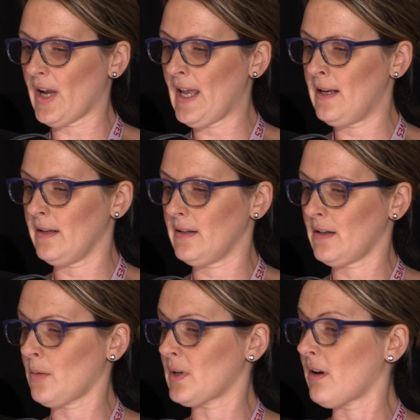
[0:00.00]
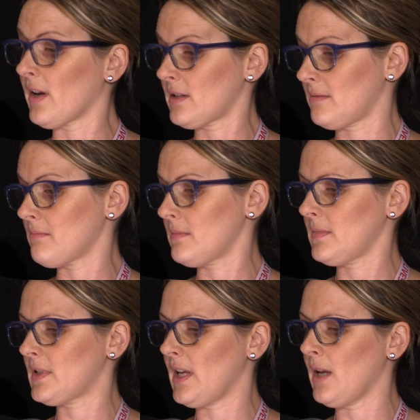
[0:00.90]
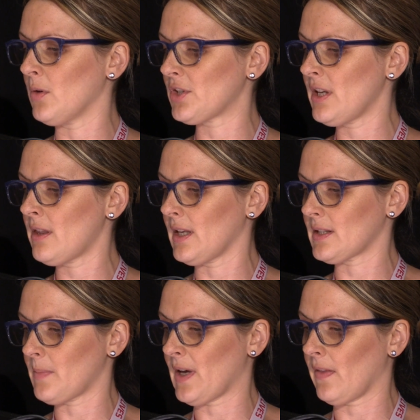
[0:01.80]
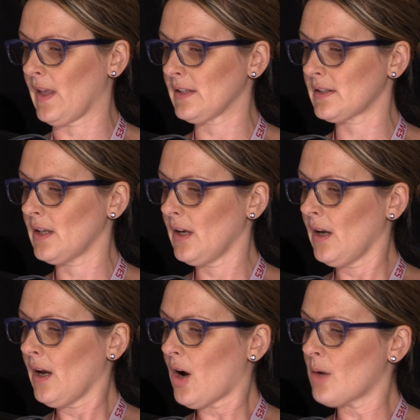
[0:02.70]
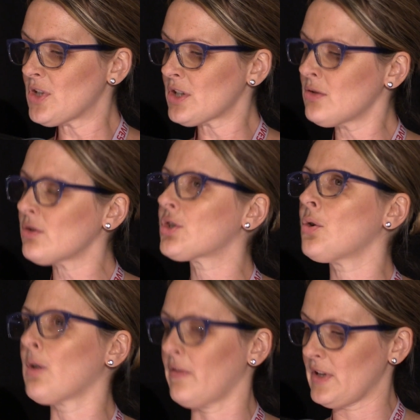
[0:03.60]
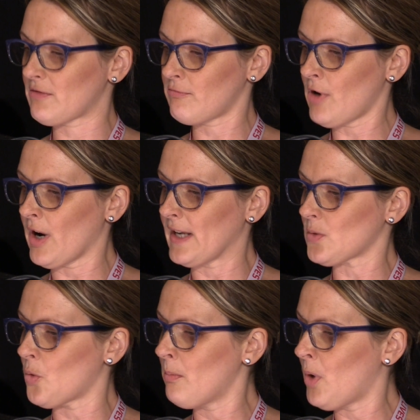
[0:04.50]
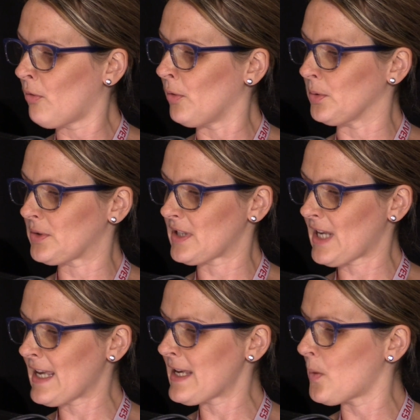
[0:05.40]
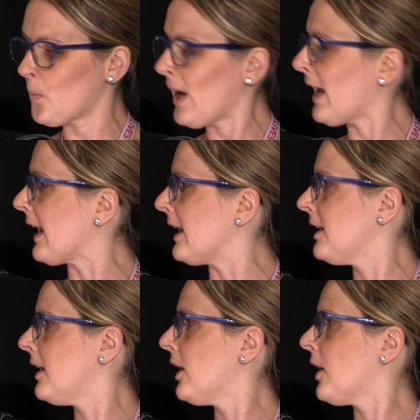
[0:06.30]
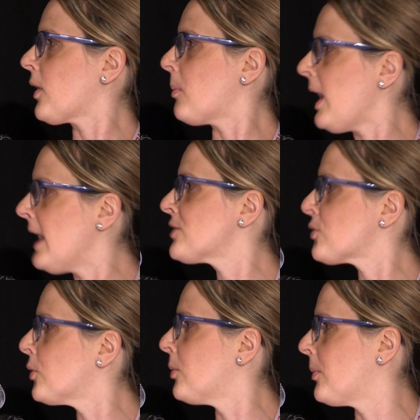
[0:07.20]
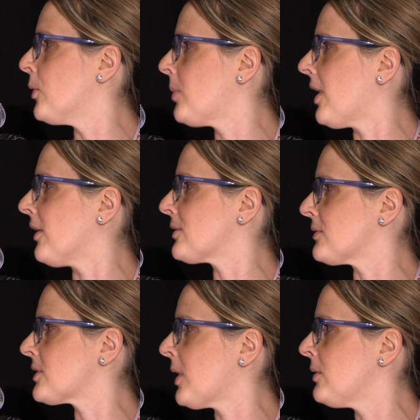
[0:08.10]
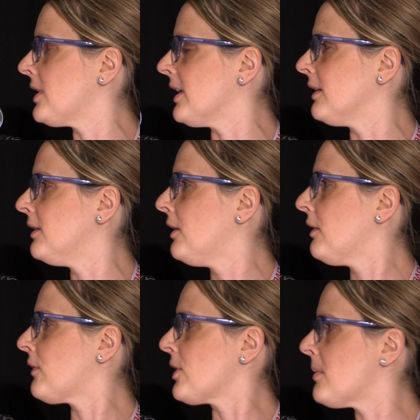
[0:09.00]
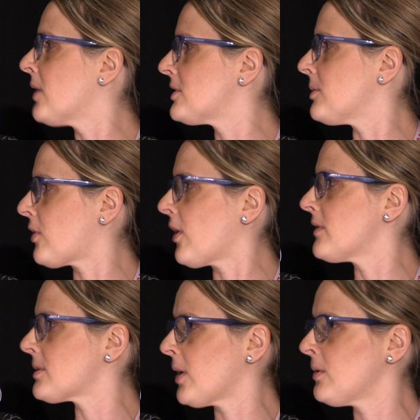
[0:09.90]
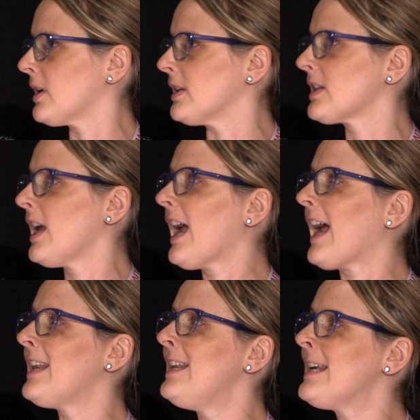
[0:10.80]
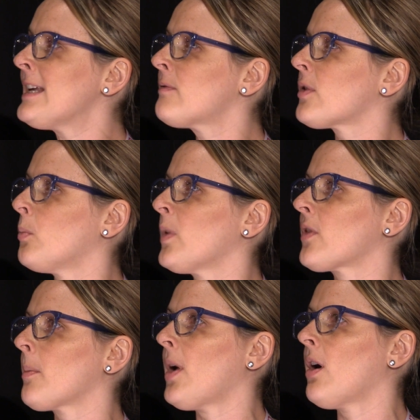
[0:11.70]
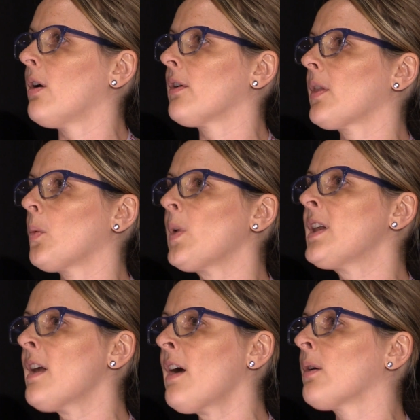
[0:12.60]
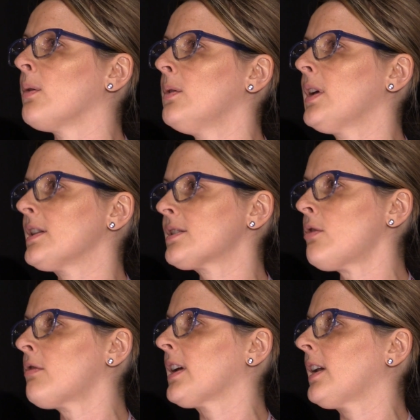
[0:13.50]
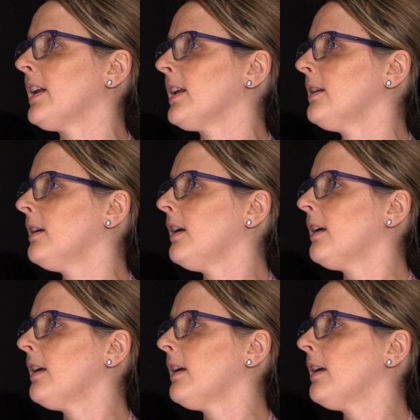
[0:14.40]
by Helen, and I would like to hear what she thinks about this, I'm just not sure if it's right or moral to take away the pleasurable part of smoking for the most deprived smokers and leave them with the part that we know historically